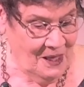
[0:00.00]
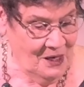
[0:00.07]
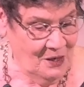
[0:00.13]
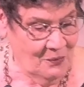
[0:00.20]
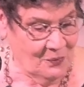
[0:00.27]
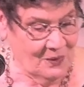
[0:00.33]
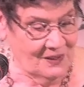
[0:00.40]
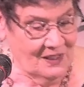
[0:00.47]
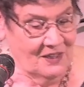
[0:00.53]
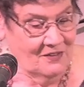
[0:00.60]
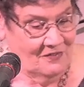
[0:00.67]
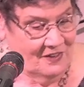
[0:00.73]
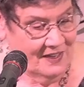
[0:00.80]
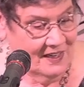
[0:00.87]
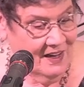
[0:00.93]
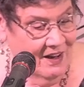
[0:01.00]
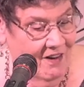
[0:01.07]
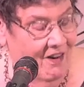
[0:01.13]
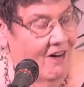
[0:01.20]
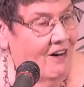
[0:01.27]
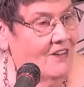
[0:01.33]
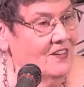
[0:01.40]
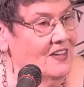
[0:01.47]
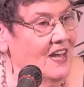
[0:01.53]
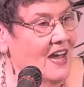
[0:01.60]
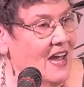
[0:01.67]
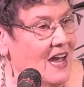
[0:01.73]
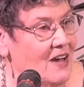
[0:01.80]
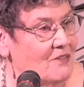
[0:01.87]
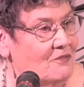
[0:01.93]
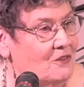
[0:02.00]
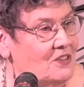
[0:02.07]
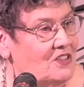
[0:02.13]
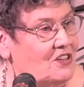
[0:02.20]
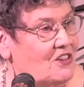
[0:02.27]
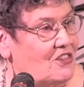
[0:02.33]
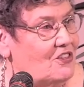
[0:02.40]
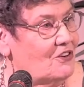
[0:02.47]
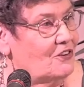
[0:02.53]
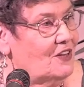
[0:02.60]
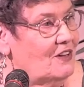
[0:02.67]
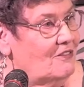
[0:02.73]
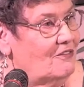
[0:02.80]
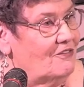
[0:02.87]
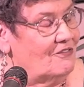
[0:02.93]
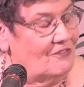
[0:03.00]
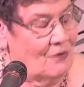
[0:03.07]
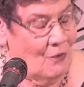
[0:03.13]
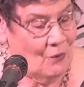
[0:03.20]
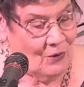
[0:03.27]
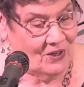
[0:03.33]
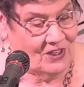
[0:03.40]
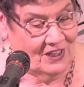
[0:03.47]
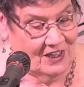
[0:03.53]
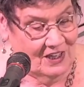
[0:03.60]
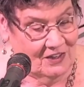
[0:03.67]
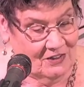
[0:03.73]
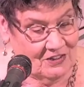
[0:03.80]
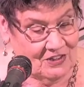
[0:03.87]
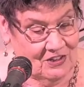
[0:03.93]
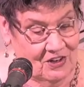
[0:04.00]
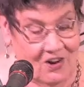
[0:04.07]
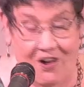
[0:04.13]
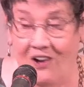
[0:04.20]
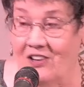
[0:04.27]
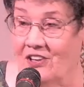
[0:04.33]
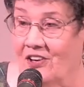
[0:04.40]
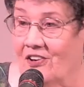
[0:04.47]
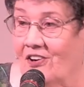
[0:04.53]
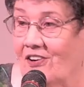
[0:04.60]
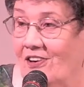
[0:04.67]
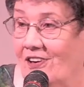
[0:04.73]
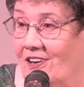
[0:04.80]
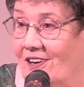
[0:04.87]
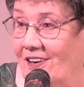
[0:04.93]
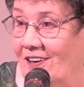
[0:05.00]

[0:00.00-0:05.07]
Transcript: You know, we're living on the average 34 years longer.